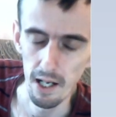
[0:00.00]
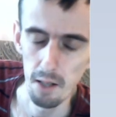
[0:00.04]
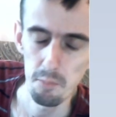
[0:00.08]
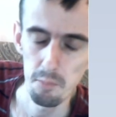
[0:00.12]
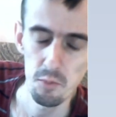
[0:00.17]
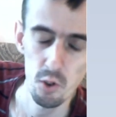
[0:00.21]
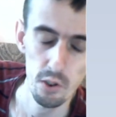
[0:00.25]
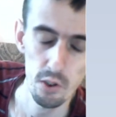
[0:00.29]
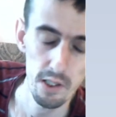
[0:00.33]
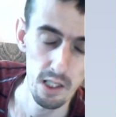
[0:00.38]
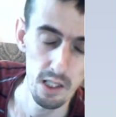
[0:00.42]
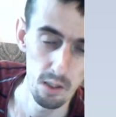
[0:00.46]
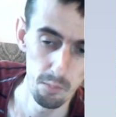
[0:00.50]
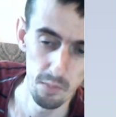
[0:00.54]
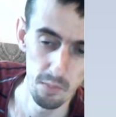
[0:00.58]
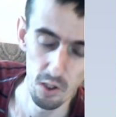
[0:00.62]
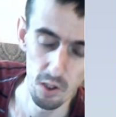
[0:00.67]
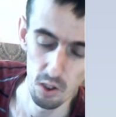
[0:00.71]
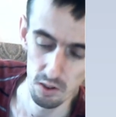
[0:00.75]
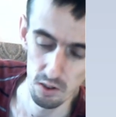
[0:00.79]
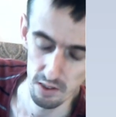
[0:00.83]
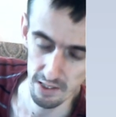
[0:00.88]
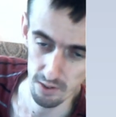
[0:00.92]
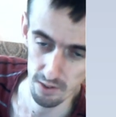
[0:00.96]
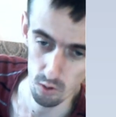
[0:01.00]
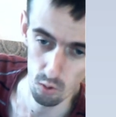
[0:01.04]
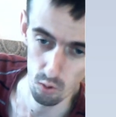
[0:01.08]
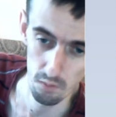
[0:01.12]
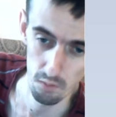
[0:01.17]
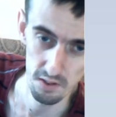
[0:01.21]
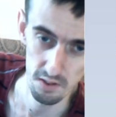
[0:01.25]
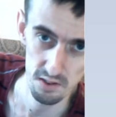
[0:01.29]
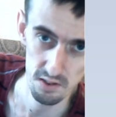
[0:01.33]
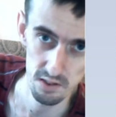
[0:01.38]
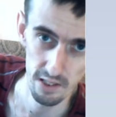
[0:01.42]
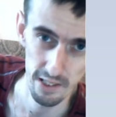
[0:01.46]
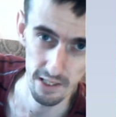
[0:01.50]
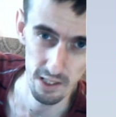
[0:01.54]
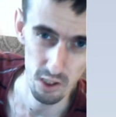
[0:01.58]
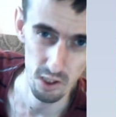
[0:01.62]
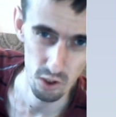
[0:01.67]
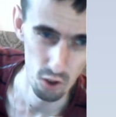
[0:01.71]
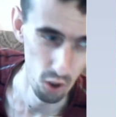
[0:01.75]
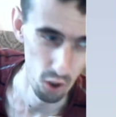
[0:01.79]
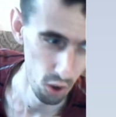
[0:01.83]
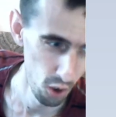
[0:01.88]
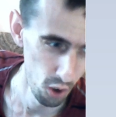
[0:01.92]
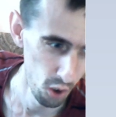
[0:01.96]
I'm talking about like all this like
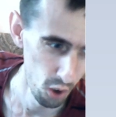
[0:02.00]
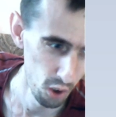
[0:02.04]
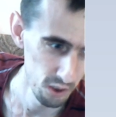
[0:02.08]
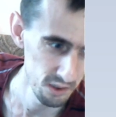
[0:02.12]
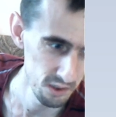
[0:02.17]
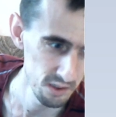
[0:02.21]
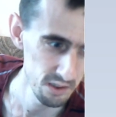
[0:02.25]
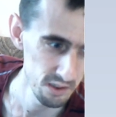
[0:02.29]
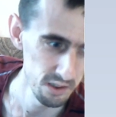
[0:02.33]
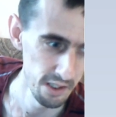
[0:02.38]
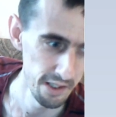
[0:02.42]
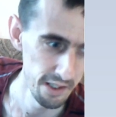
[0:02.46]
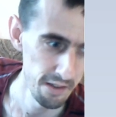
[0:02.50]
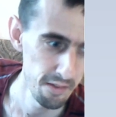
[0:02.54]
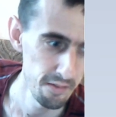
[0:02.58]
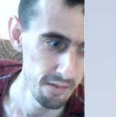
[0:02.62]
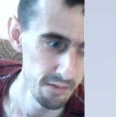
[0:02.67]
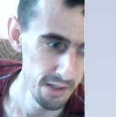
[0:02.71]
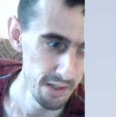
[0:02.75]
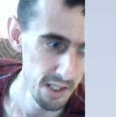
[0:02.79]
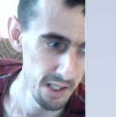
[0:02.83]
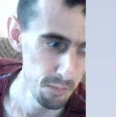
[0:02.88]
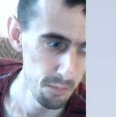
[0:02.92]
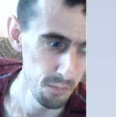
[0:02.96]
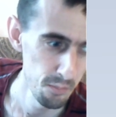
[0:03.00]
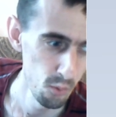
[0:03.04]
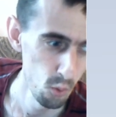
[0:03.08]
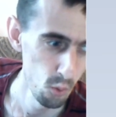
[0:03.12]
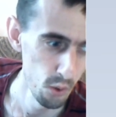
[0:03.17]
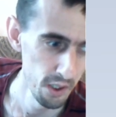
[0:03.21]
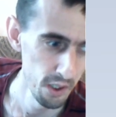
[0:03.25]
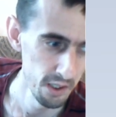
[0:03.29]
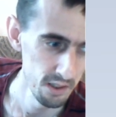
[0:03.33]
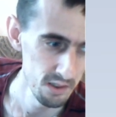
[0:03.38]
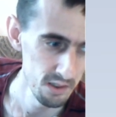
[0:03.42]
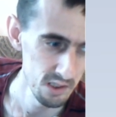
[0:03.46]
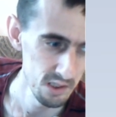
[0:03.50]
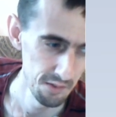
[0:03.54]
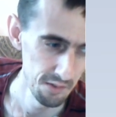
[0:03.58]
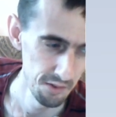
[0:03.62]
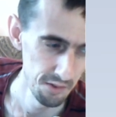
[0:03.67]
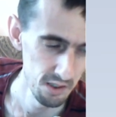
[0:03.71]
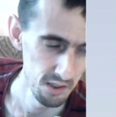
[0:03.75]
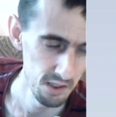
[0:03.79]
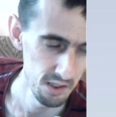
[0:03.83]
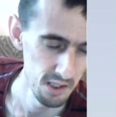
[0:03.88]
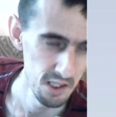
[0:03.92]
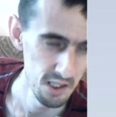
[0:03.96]
dots, like
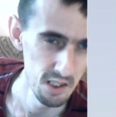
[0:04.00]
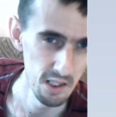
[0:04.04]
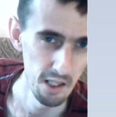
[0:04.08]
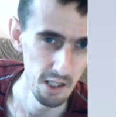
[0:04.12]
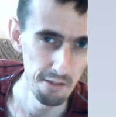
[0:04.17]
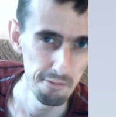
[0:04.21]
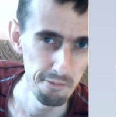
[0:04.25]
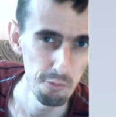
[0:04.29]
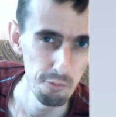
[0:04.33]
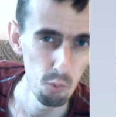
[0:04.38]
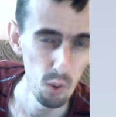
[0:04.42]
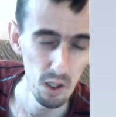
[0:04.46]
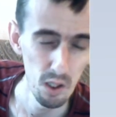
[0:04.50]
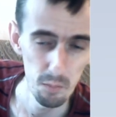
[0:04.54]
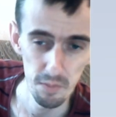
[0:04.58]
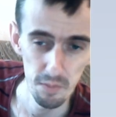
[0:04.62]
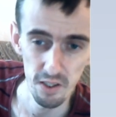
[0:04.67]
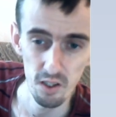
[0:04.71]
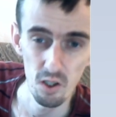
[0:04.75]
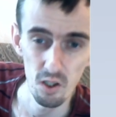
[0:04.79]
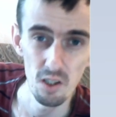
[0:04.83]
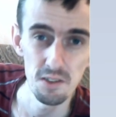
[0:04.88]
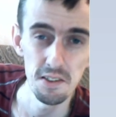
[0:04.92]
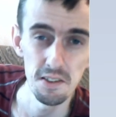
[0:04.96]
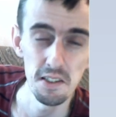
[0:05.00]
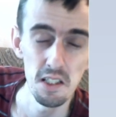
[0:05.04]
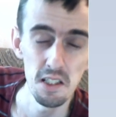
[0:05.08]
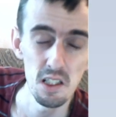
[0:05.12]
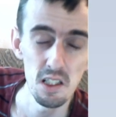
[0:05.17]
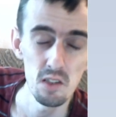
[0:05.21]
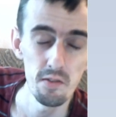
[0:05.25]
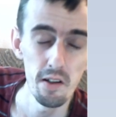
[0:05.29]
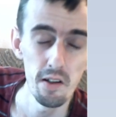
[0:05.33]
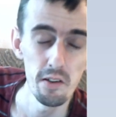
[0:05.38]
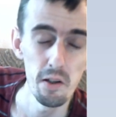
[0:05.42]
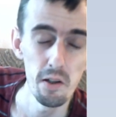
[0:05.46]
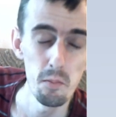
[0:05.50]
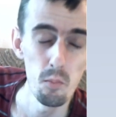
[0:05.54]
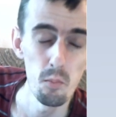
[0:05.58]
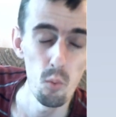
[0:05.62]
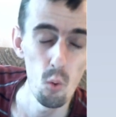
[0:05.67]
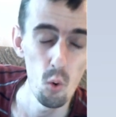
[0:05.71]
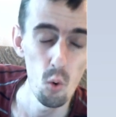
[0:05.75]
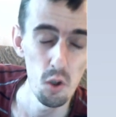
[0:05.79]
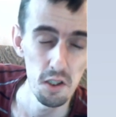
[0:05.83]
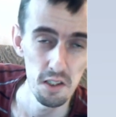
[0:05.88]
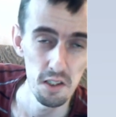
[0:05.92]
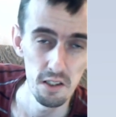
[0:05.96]
3.17 F1, because it is very
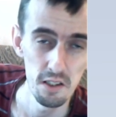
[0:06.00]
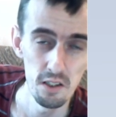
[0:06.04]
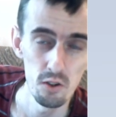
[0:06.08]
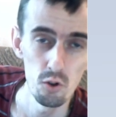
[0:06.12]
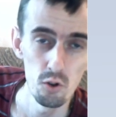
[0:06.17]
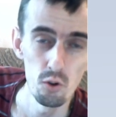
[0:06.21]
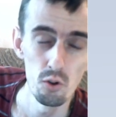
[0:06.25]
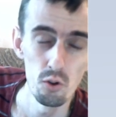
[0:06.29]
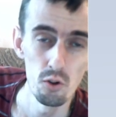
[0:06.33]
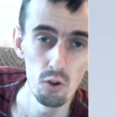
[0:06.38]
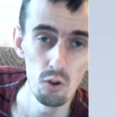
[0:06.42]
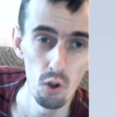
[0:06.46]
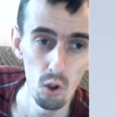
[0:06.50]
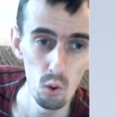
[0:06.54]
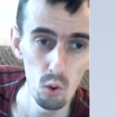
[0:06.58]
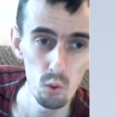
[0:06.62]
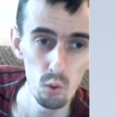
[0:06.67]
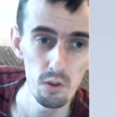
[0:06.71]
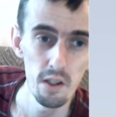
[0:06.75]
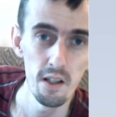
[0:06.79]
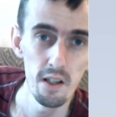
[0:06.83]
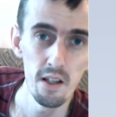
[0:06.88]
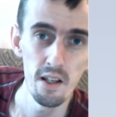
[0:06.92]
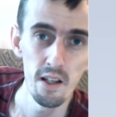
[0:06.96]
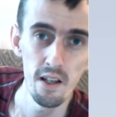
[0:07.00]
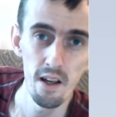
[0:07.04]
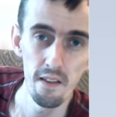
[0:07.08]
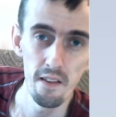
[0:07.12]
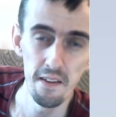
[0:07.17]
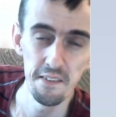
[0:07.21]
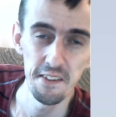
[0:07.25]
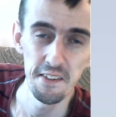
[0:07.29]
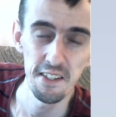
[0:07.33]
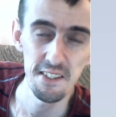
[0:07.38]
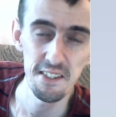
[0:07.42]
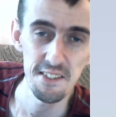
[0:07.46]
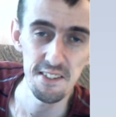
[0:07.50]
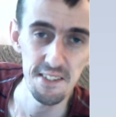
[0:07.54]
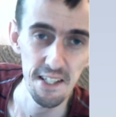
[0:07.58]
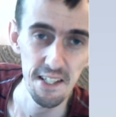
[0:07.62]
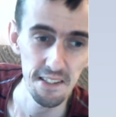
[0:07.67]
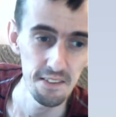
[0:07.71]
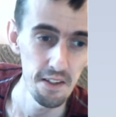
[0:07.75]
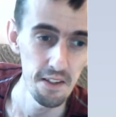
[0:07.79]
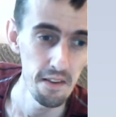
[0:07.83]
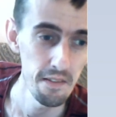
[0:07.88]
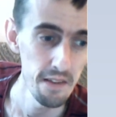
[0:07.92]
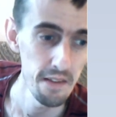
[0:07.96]
important to note that
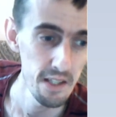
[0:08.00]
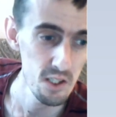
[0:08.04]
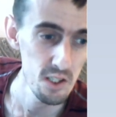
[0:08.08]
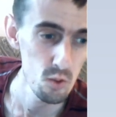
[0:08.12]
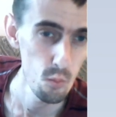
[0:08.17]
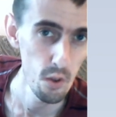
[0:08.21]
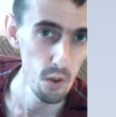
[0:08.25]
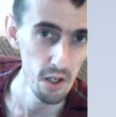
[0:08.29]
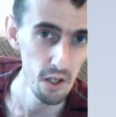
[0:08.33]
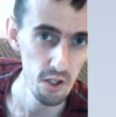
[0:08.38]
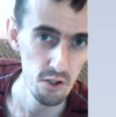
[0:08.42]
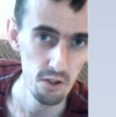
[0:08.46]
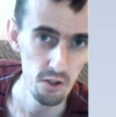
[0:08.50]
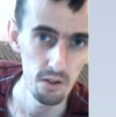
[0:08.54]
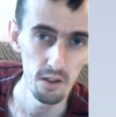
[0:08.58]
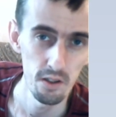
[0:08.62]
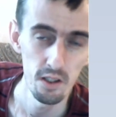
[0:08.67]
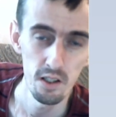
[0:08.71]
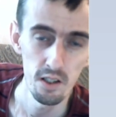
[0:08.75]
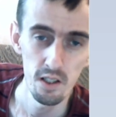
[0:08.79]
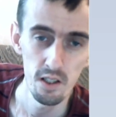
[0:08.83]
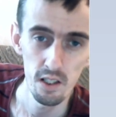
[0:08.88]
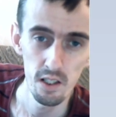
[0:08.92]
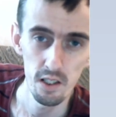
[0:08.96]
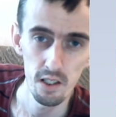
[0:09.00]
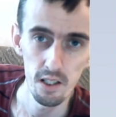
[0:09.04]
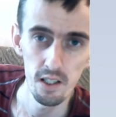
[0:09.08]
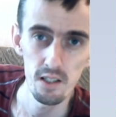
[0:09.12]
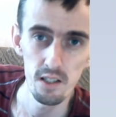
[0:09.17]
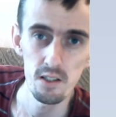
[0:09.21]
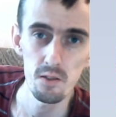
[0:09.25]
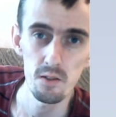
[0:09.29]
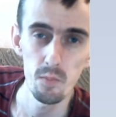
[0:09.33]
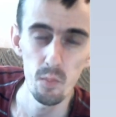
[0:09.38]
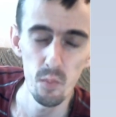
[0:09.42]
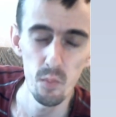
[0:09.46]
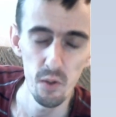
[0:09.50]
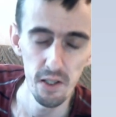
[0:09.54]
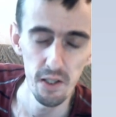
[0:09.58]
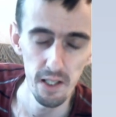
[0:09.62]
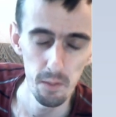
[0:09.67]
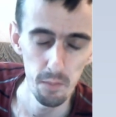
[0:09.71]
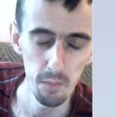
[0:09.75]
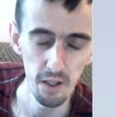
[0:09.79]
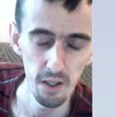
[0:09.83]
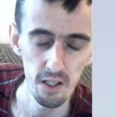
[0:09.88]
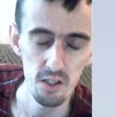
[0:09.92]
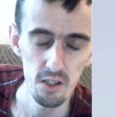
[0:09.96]
exactly this version is
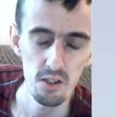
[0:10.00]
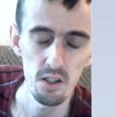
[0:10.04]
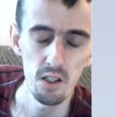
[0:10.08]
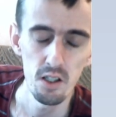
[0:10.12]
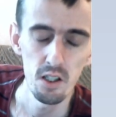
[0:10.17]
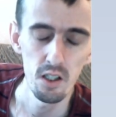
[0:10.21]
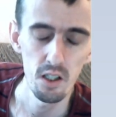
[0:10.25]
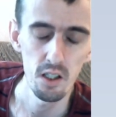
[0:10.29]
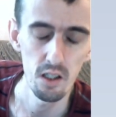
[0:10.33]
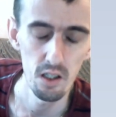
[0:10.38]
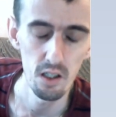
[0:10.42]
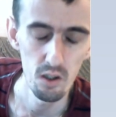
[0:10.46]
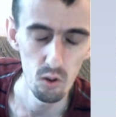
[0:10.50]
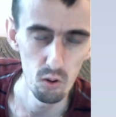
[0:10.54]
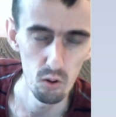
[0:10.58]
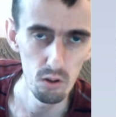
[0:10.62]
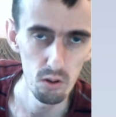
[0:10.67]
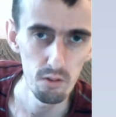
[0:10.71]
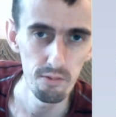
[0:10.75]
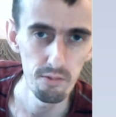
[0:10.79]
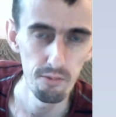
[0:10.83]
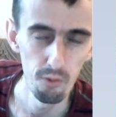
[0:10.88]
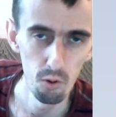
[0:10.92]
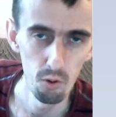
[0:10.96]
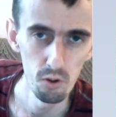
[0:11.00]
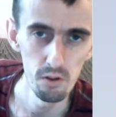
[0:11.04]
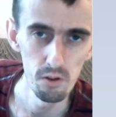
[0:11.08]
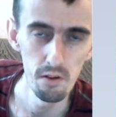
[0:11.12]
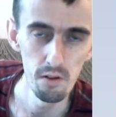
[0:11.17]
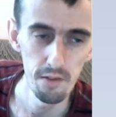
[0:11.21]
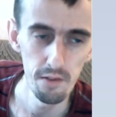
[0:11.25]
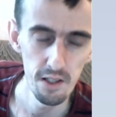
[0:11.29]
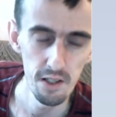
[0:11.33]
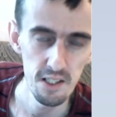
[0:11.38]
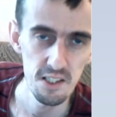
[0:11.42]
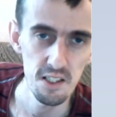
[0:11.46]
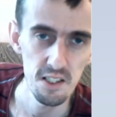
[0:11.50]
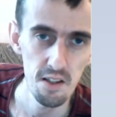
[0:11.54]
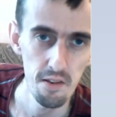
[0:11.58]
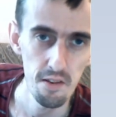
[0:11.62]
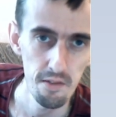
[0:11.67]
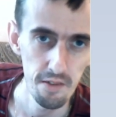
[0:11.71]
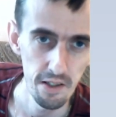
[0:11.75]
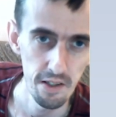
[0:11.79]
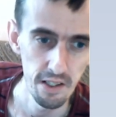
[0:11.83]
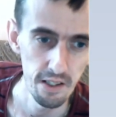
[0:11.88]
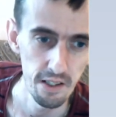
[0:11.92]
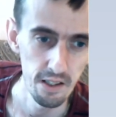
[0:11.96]
pretty much good for this
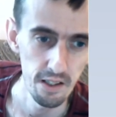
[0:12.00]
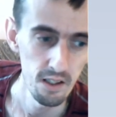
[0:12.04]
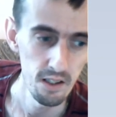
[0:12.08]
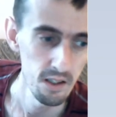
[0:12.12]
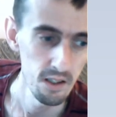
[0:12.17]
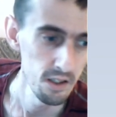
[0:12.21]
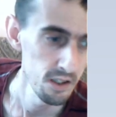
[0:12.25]
thing.